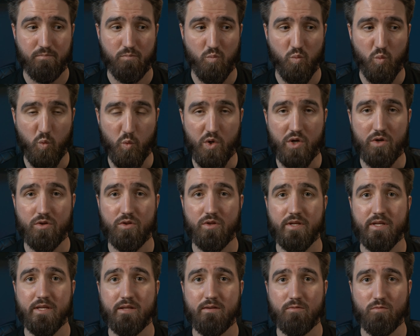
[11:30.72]

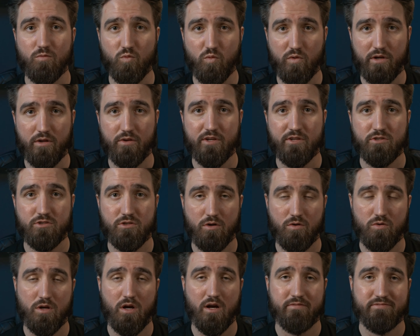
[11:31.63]
really
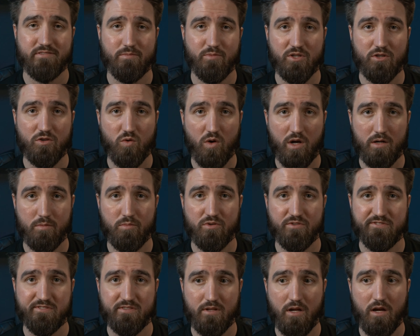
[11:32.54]
shown off some incredible
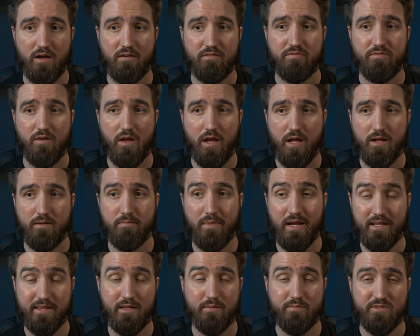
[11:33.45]
stuff and
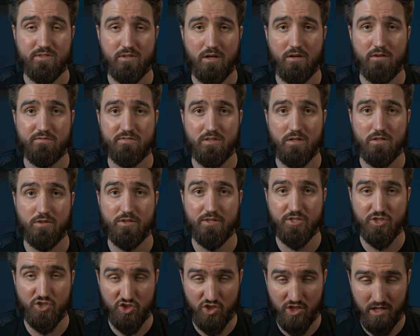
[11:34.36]
made themselves a
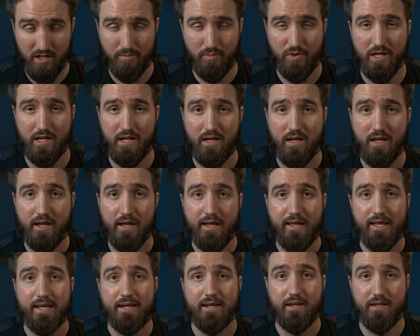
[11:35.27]
legitimate
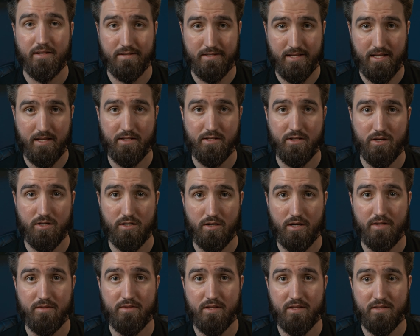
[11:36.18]
contender
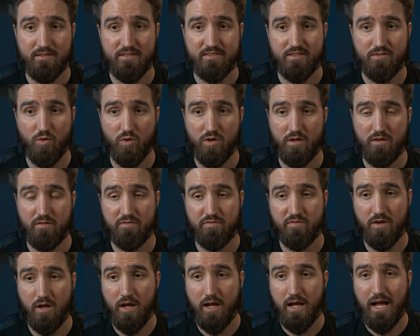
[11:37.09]
in this sort of
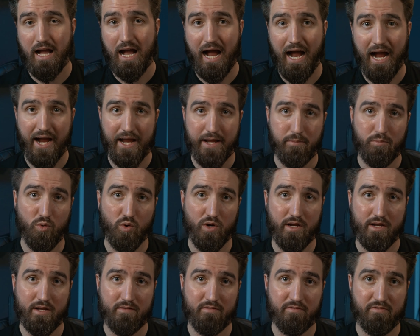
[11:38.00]

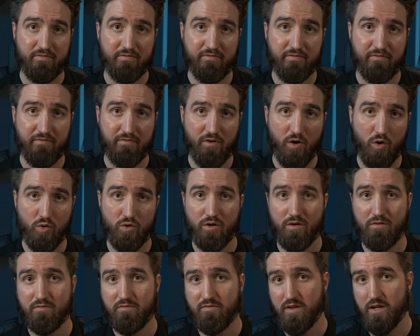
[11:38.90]
hybrid
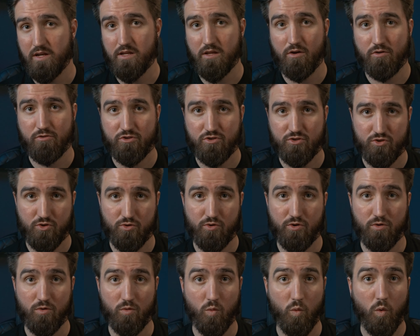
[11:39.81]
photo video
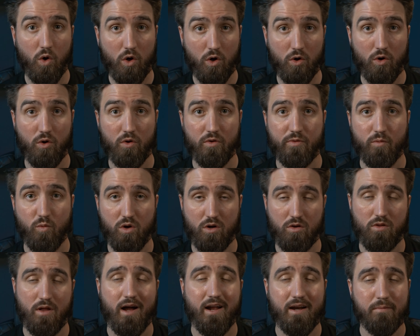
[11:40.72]
shooter world where a
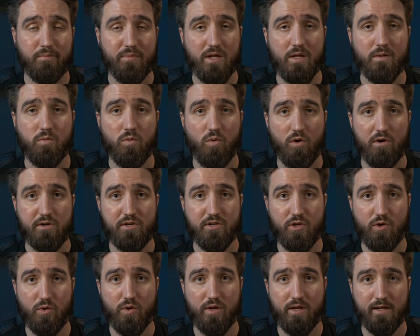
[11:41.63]
lot of people are
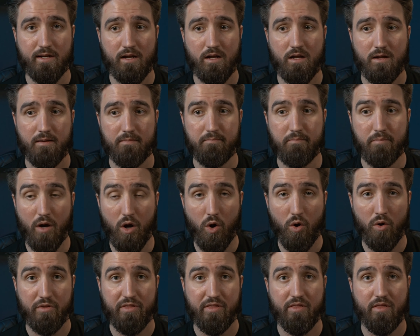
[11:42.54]
doing
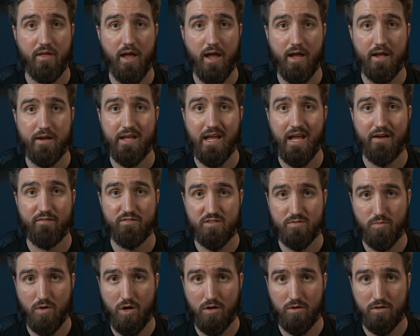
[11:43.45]
both and have
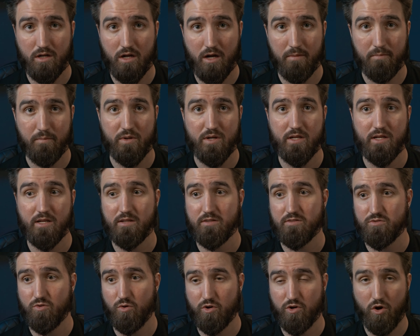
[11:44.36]
small
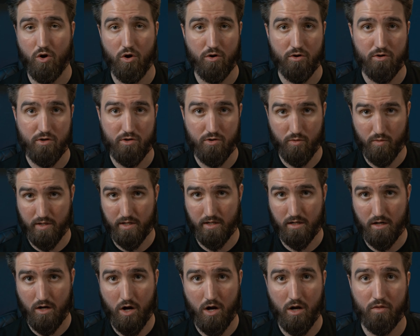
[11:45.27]
companies or
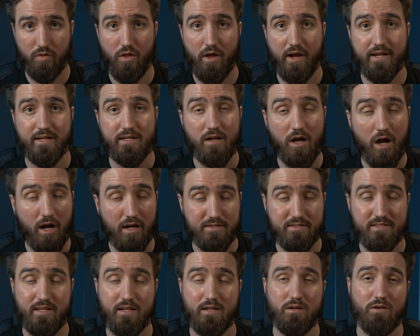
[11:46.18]
doing online
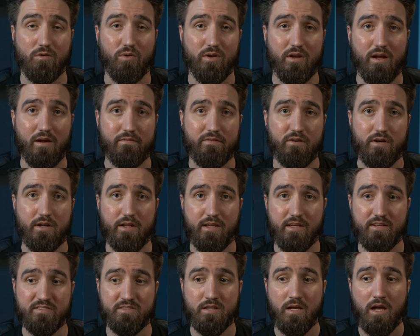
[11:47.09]
content or whatever it
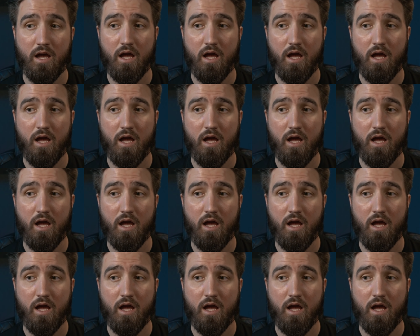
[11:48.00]
is.